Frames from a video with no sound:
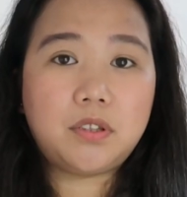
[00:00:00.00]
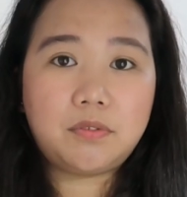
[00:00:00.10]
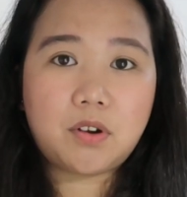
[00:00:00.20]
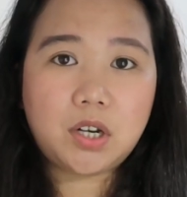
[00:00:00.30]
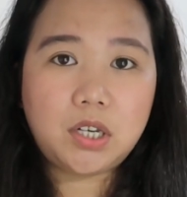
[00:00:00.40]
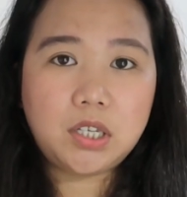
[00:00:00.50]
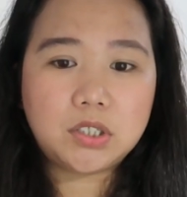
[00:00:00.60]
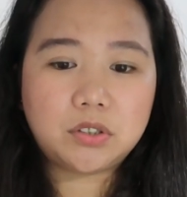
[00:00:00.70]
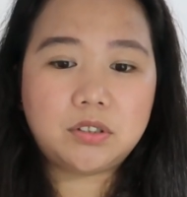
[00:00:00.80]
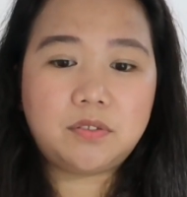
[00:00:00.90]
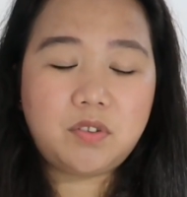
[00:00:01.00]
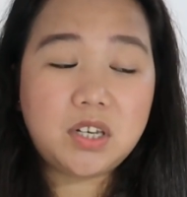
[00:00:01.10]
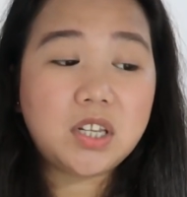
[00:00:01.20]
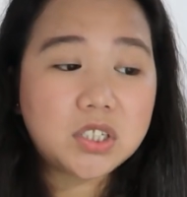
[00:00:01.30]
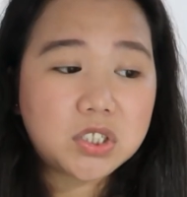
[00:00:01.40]
the varnish or the
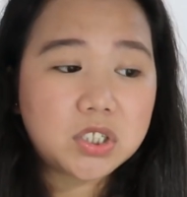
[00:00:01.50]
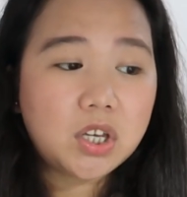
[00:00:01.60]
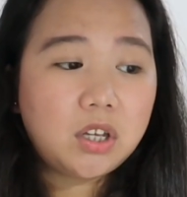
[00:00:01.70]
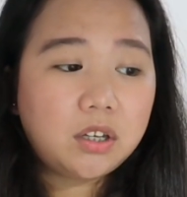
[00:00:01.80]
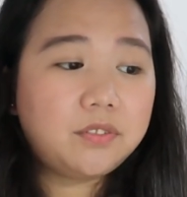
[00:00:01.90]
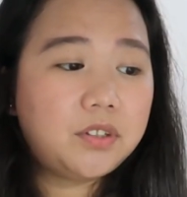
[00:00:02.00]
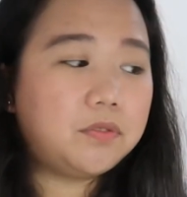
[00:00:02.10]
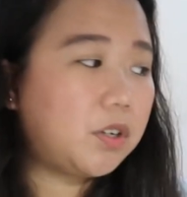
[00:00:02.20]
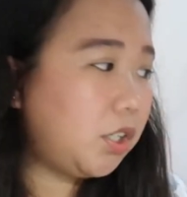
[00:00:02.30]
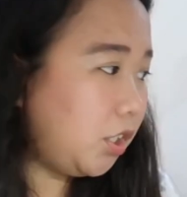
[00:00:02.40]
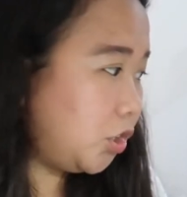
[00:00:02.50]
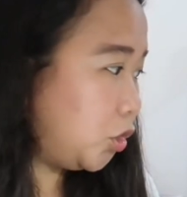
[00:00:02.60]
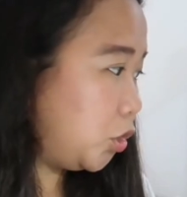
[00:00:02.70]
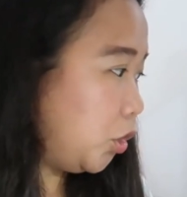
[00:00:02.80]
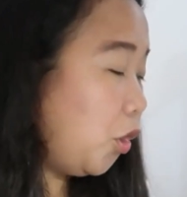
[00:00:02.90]
finish of the varnish.
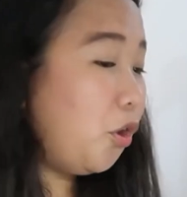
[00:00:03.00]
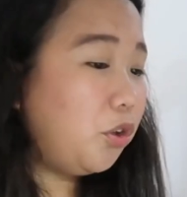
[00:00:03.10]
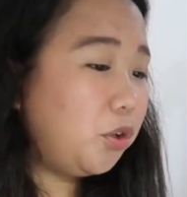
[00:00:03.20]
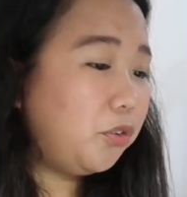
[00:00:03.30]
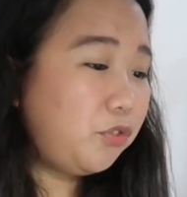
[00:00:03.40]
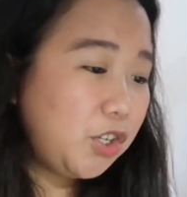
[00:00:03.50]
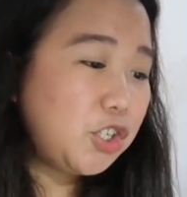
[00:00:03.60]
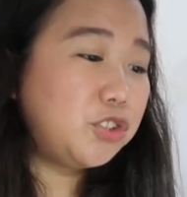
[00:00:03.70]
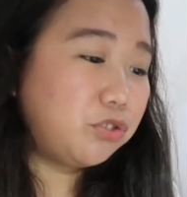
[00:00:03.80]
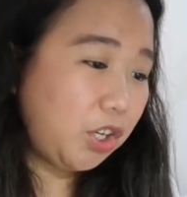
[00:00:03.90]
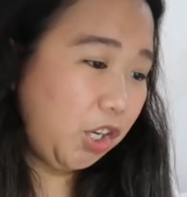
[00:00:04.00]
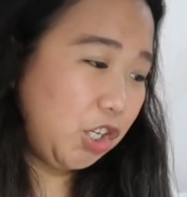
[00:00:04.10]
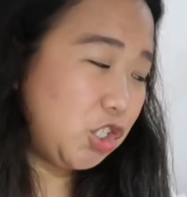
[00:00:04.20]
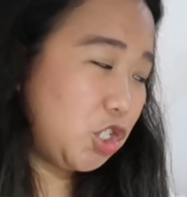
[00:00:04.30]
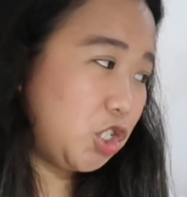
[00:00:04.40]
Finish
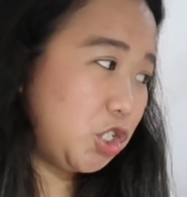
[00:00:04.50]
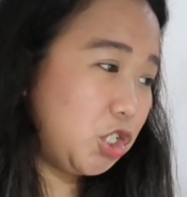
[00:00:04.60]
varnish.